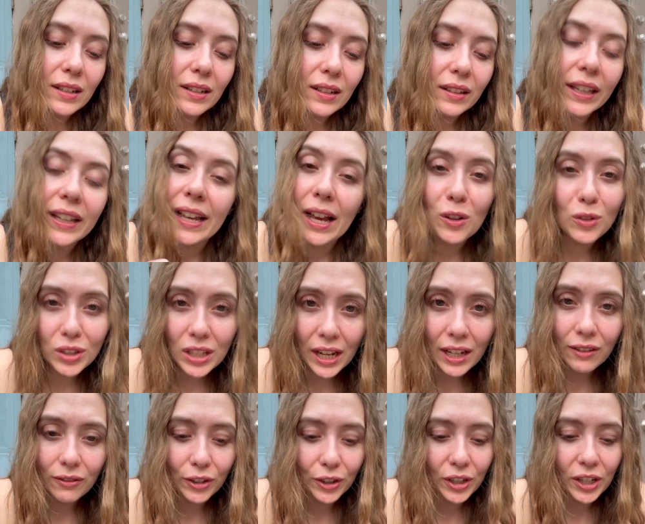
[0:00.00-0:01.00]
like outside
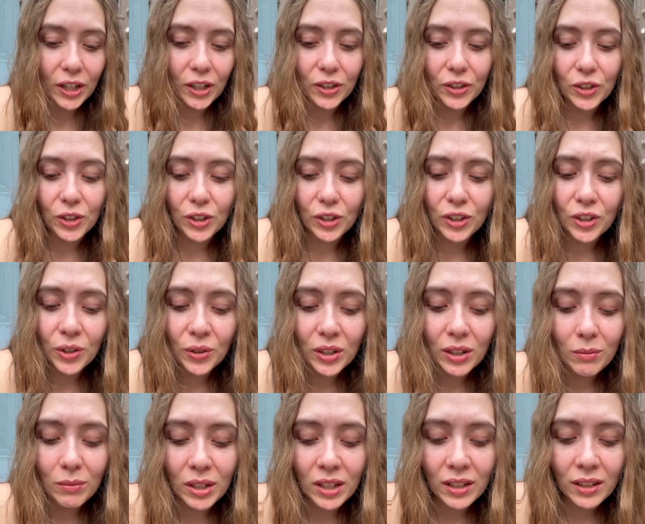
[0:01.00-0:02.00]
of your character you know what
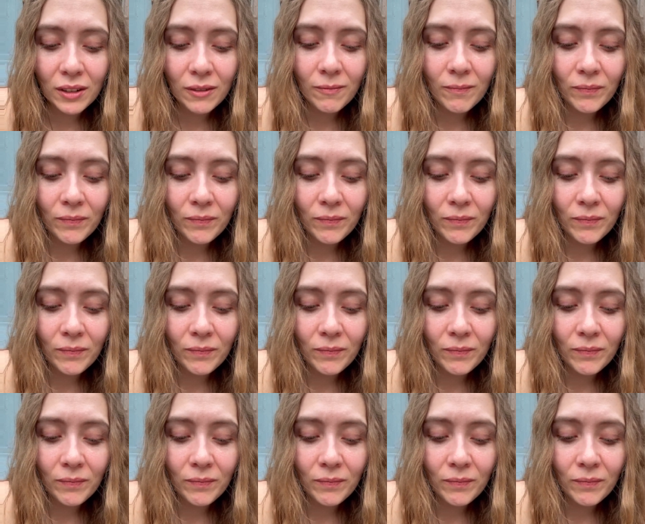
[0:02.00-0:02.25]
i mean